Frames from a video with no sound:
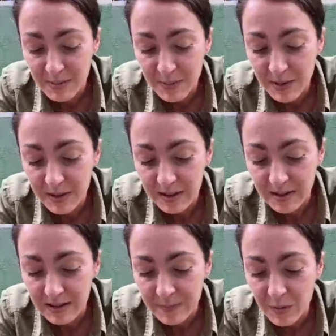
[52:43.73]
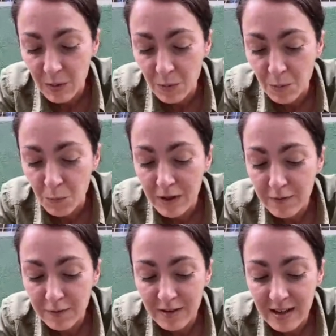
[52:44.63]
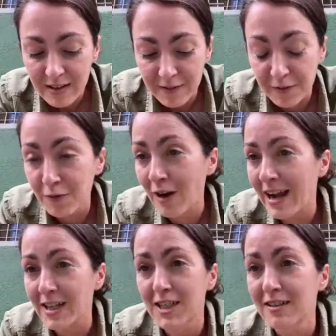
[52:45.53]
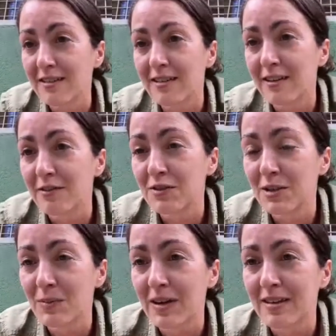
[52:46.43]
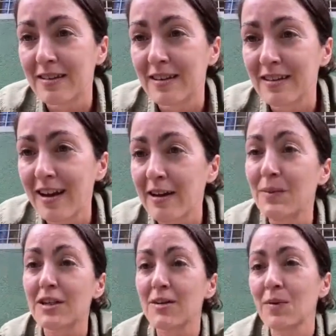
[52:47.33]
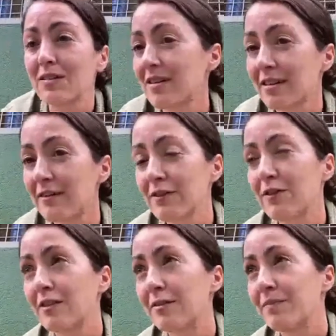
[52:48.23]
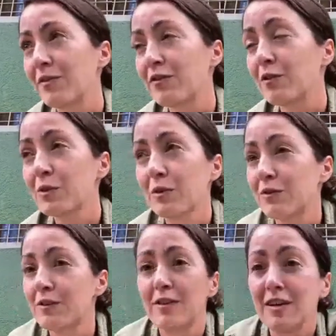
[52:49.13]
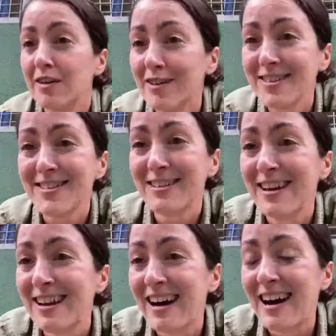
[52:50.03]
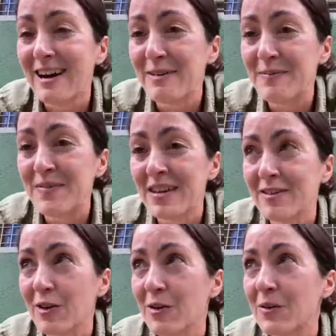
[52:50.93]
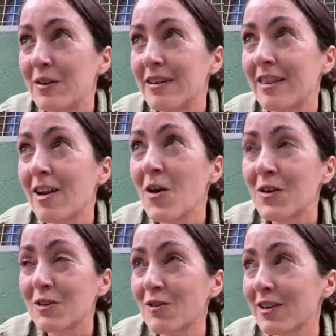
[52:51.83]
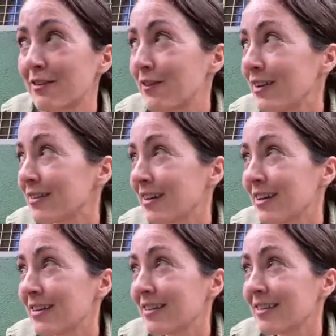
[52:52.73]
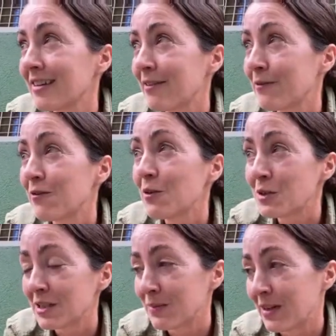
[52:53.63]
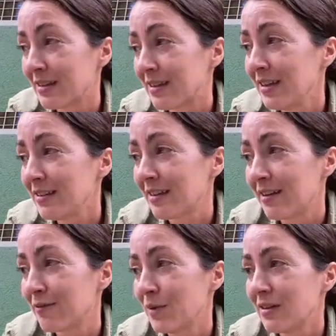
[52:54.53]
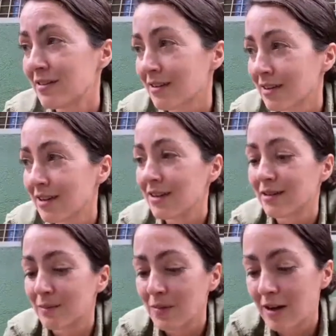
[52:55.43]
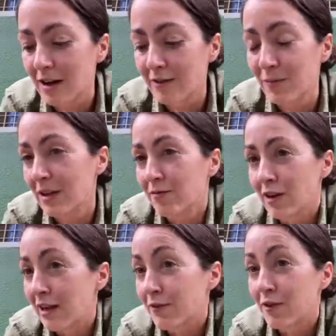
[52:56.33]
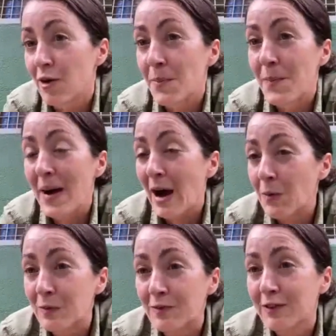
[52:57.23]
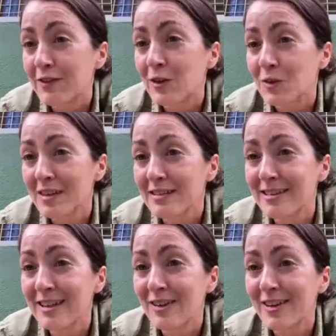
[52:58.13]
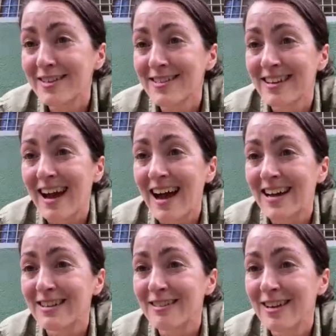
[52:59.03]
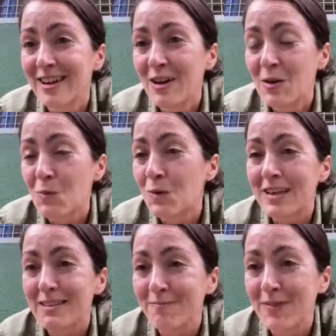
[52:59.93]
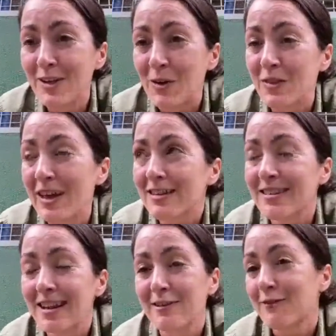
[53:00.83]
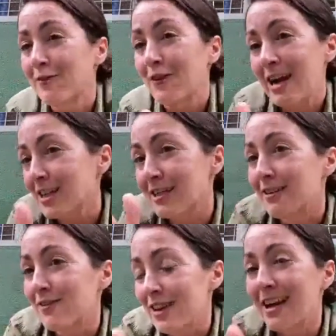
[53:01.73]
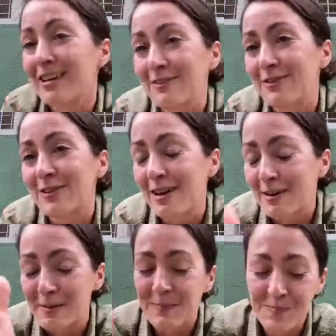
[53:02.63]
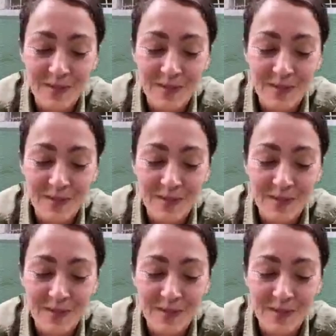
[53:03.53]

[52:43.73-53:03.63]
But we've seen a fraction of chimpanzees life. I mean, chimpanzees live for 40 or 50 years. Um, so the longest running field sites for chimpanzees that have been studying them have been running for about 50 or 60 years. And we, you know, that's that's a fraction of a kind of um,